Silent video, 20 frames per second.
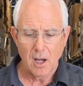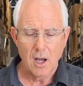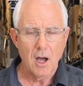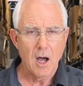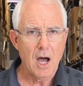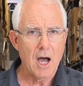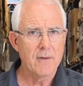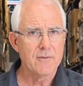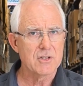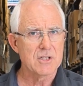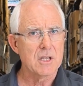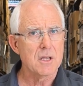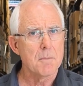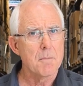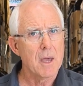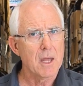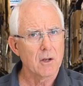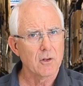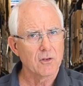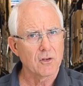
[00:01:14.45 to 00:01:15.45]
Obviously the
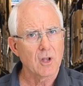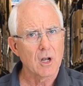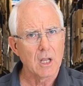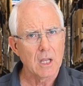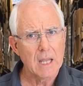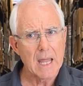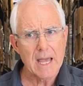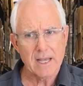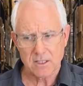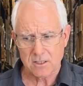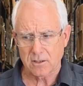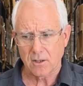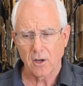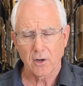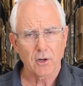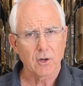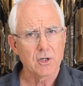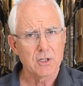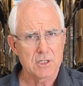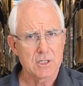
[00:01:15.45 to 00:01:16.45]
metal is going to last
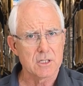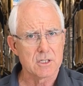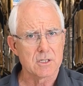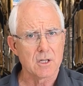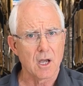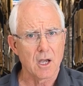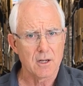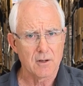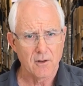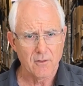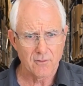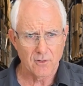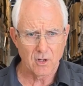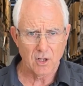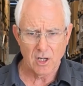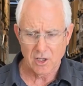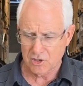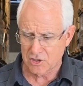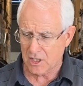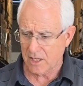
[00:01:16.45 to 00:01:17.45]
longer. It's designed for
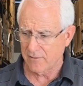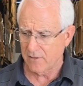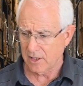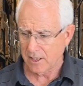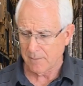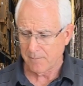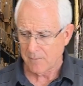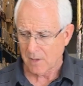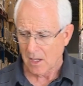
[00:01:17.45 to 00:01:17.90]
longevity.